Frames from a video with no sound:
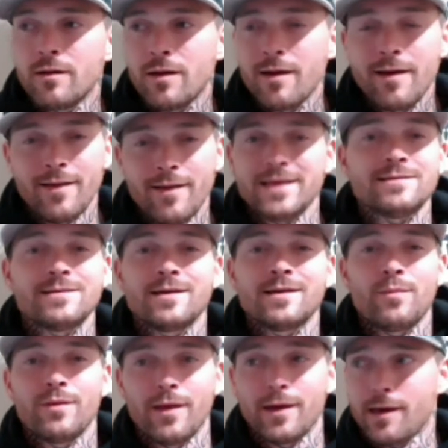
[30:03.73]
Like he's gonna
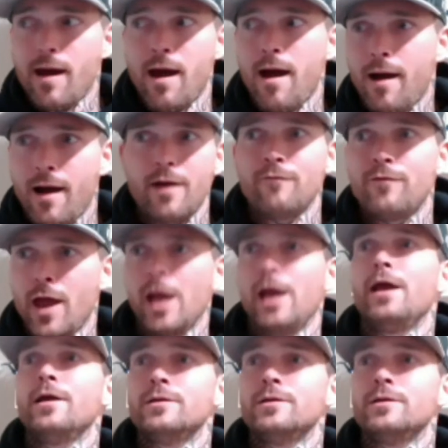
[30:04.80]
be like, "Yeah, I have AIDS,